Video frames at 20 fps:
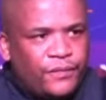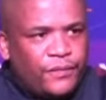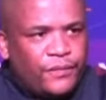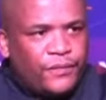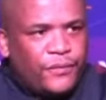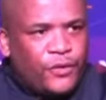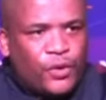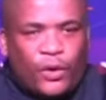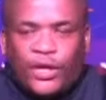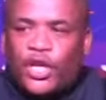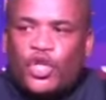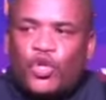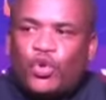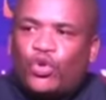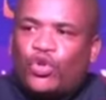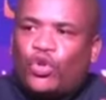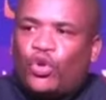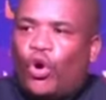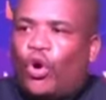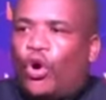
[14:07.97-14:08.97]
So that you
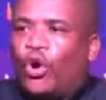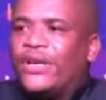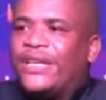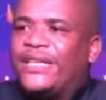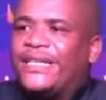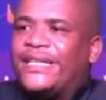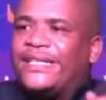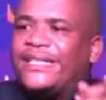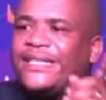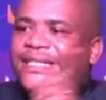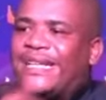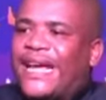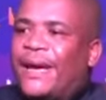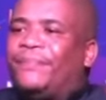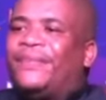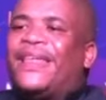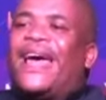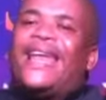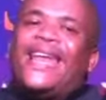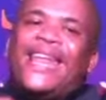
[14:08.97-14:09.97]
don't
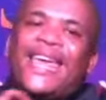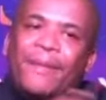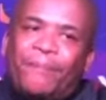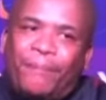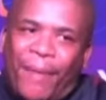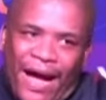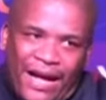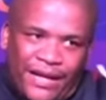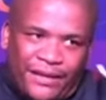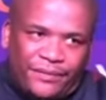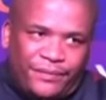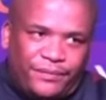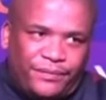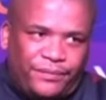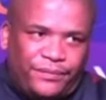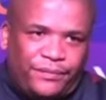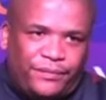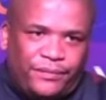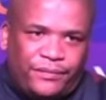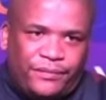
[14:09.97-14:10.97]
disturb the labor.
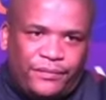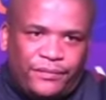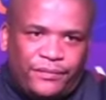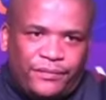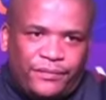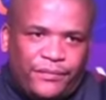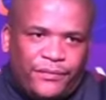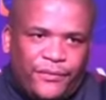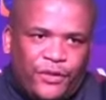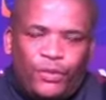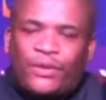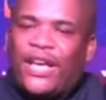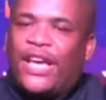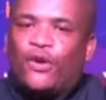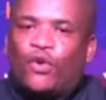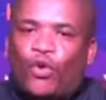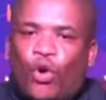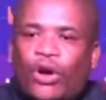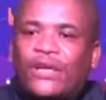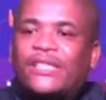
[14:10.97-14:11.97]
You
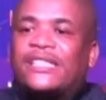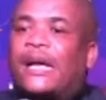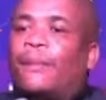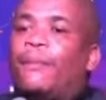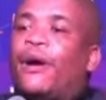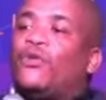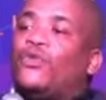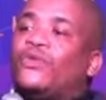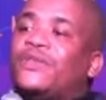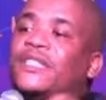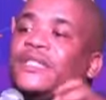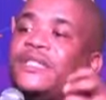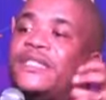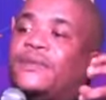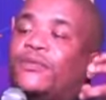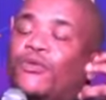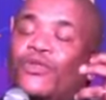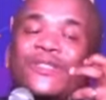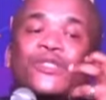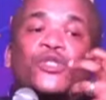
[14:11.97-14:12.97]
can call someone who's
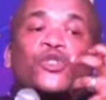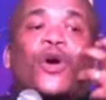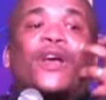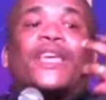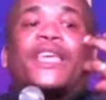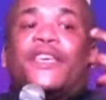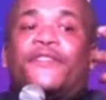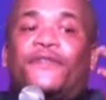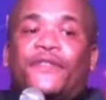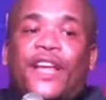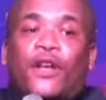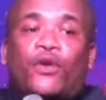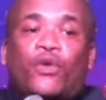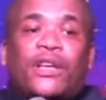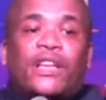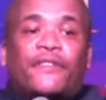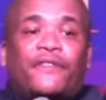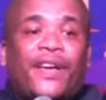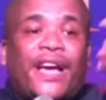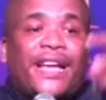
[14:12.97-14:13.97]
so gifted,
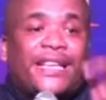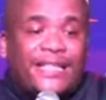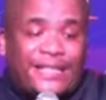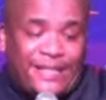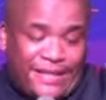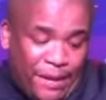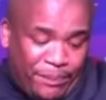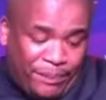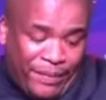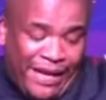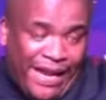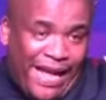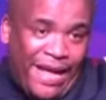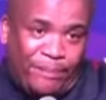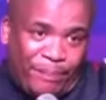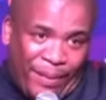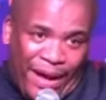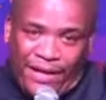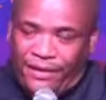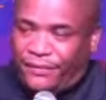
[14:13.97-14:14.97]
got a figure to step in
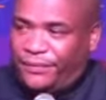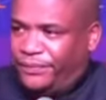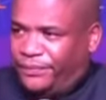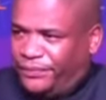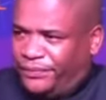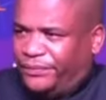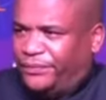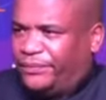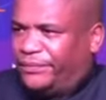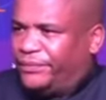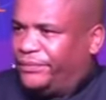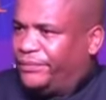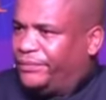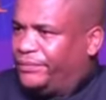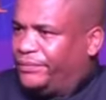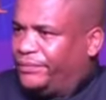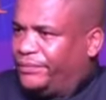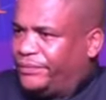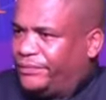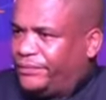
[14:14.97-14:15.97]
labor.
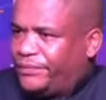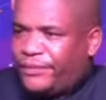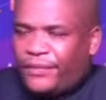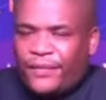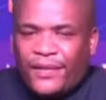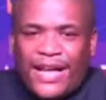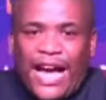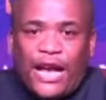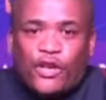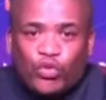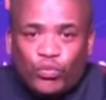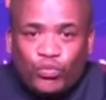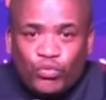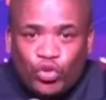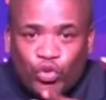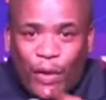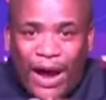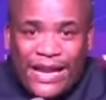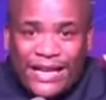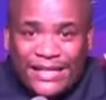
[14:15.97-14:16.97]

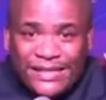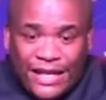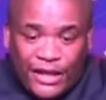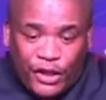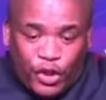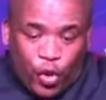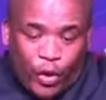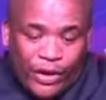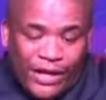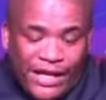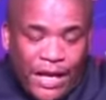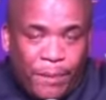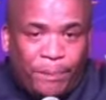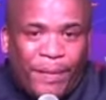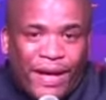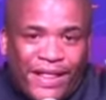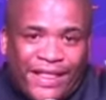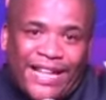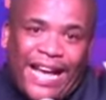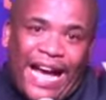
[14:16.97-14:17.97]
Katumtuane say tolili
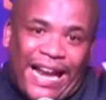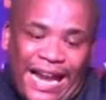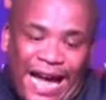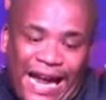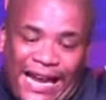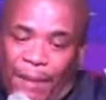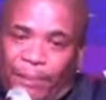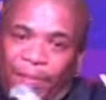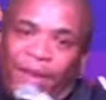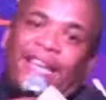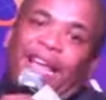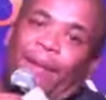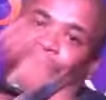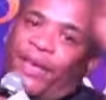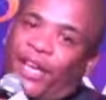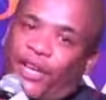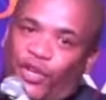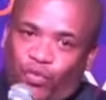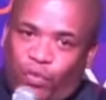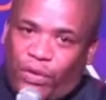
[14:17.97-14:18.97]
pet canal up in the
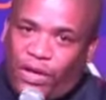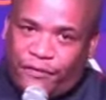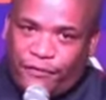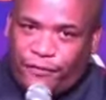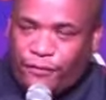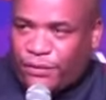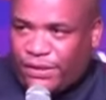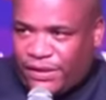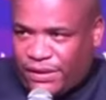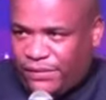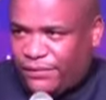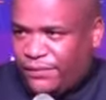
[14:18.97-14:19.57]
penduge foot.